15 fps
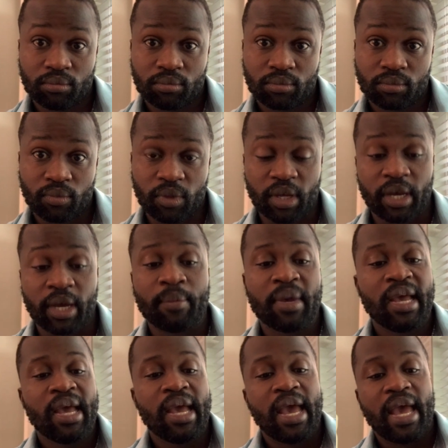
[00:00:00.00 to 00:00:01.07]
Yeah.
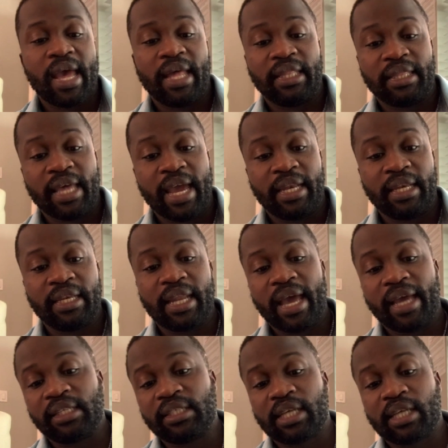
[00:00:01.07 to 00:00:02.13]
And then
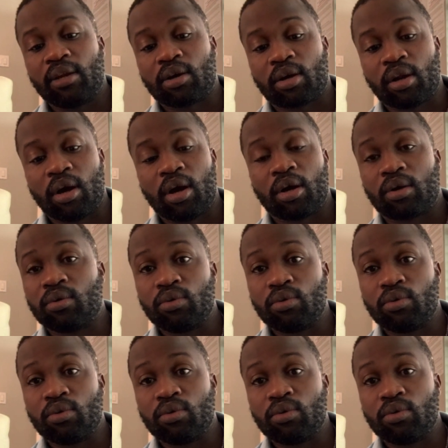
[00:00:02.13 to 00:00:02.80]
at 10 o'clock,